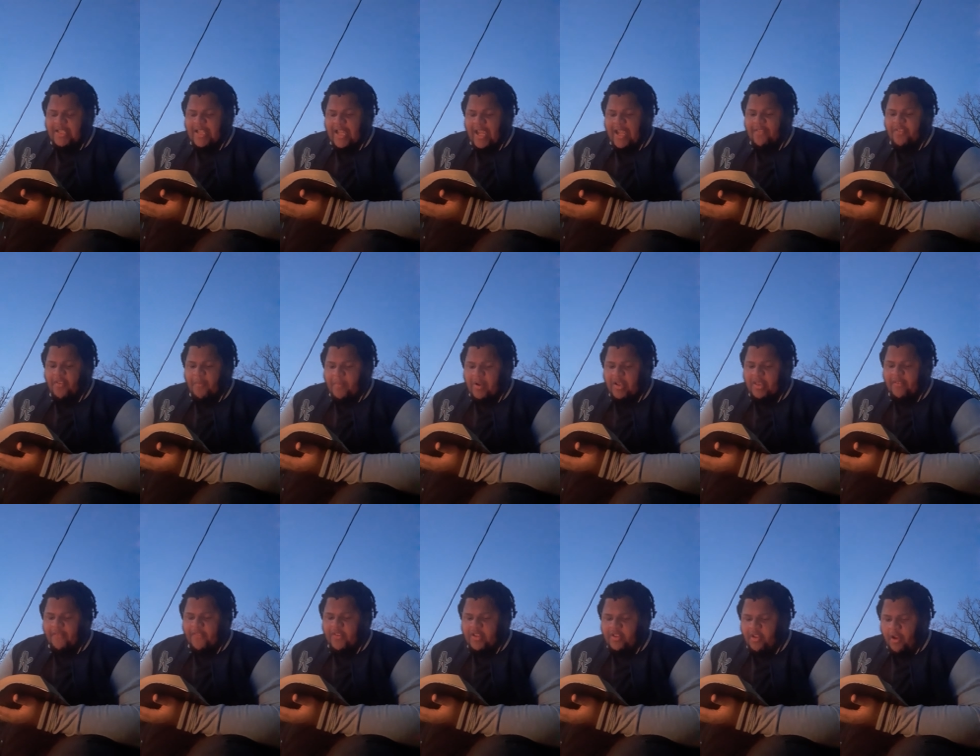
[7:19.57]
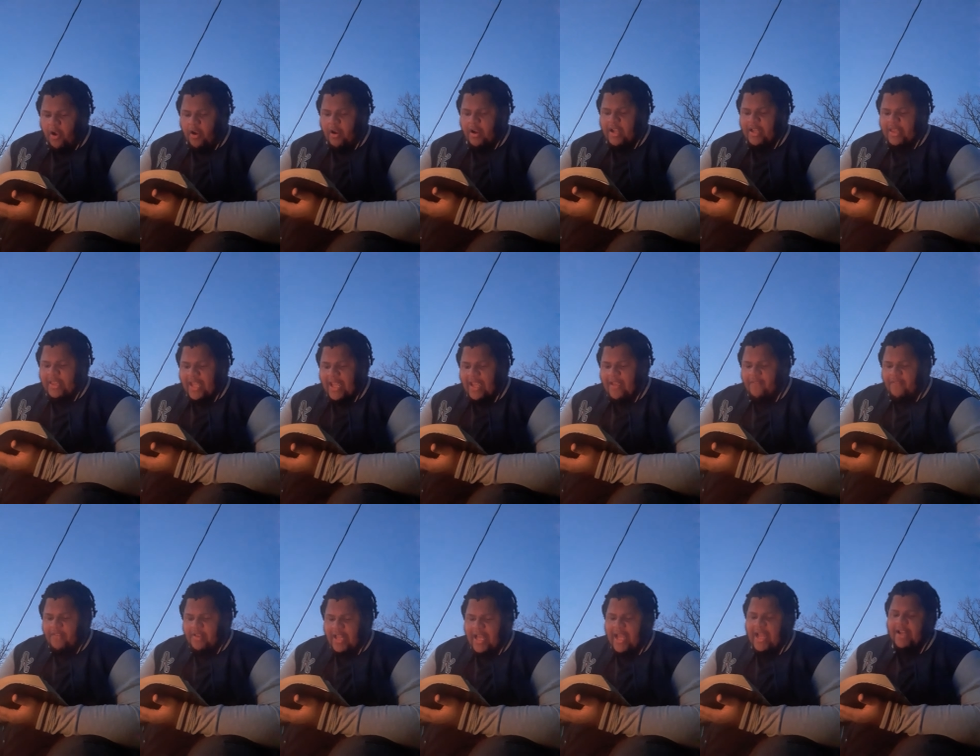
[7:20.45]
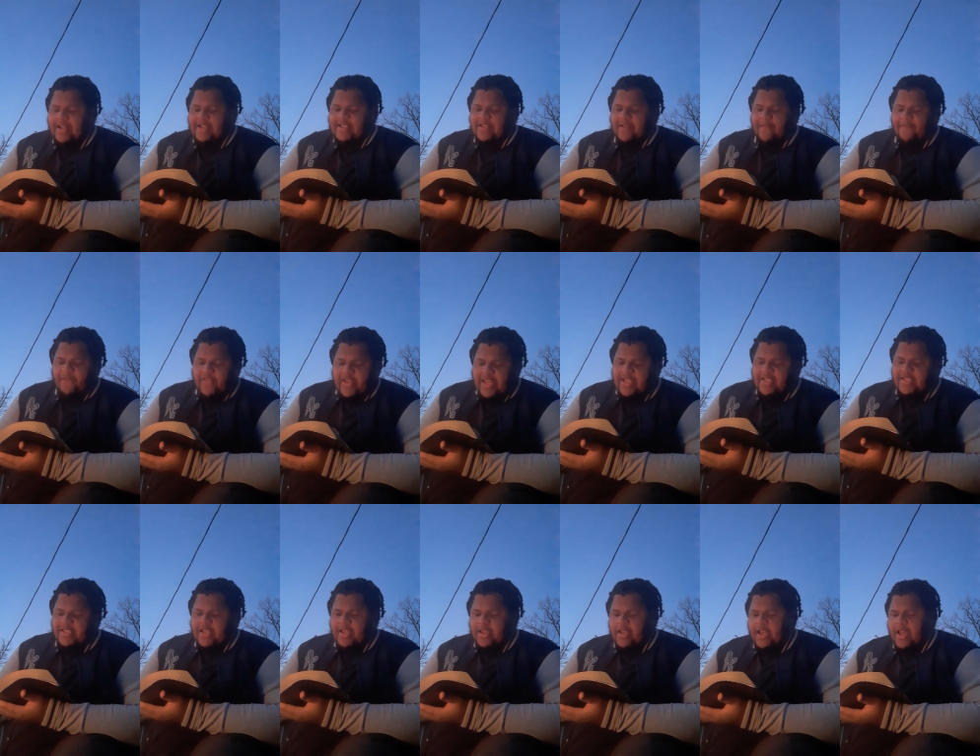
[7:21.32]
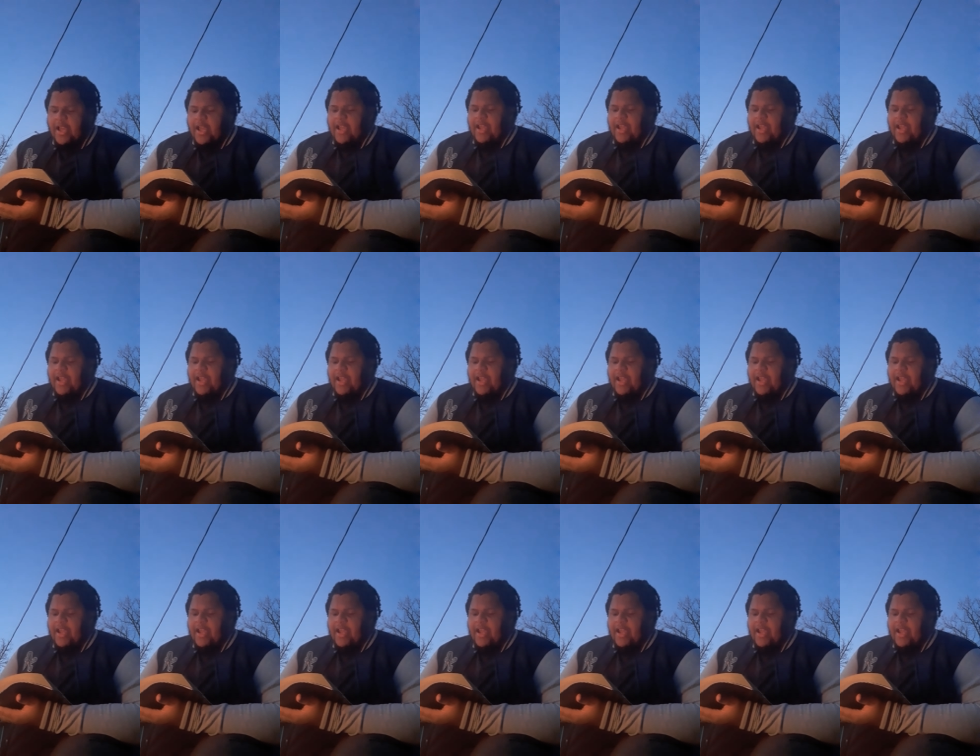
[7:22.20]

day of the month of Adar a day of gladness and feasting,